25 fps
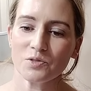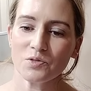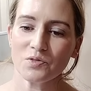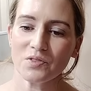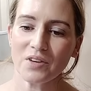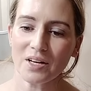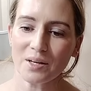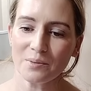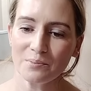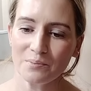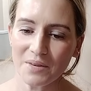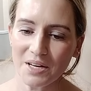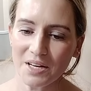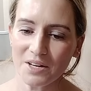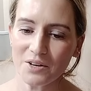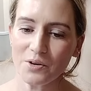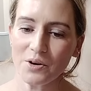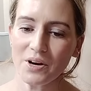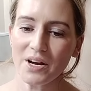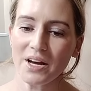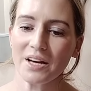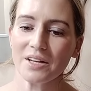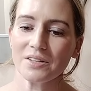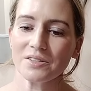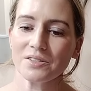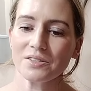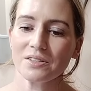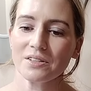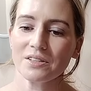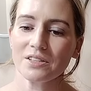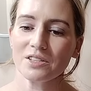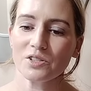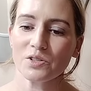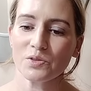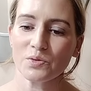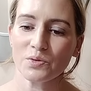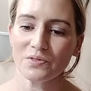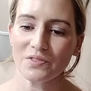we've got amino
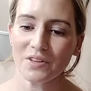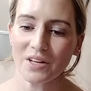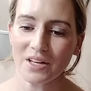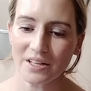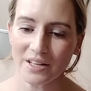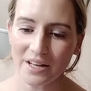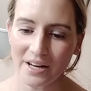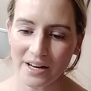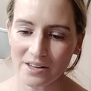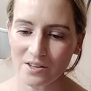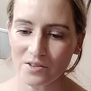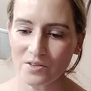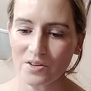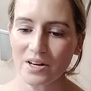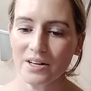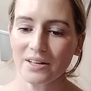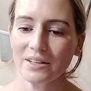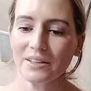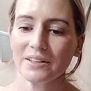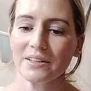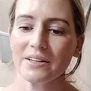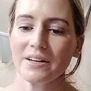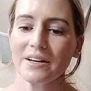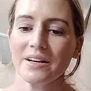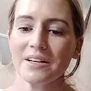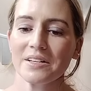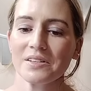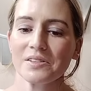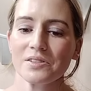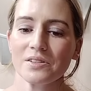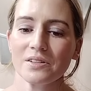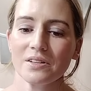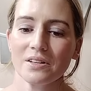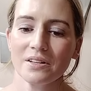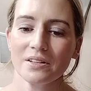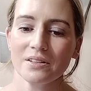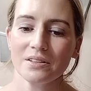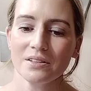acids, we've got hyaluronic
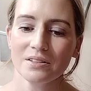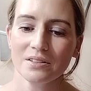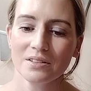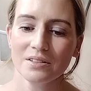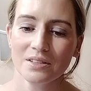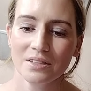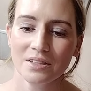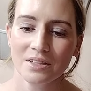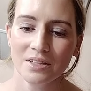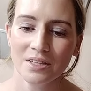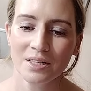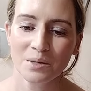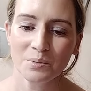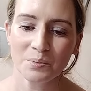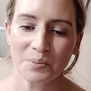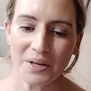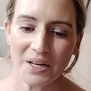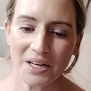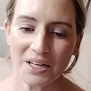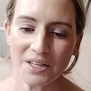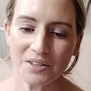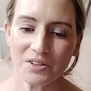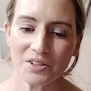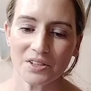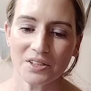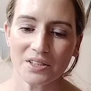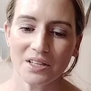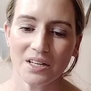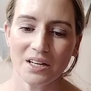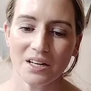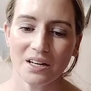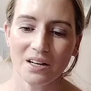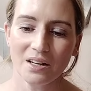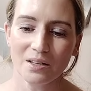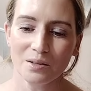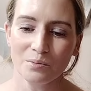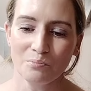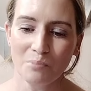acid,
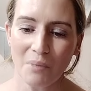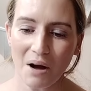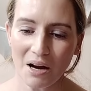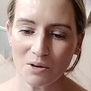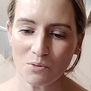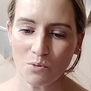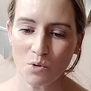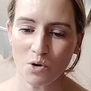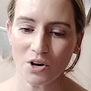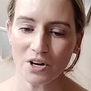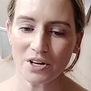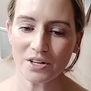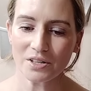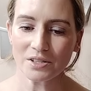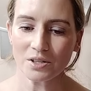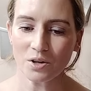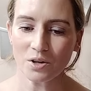panthenol, mugwort,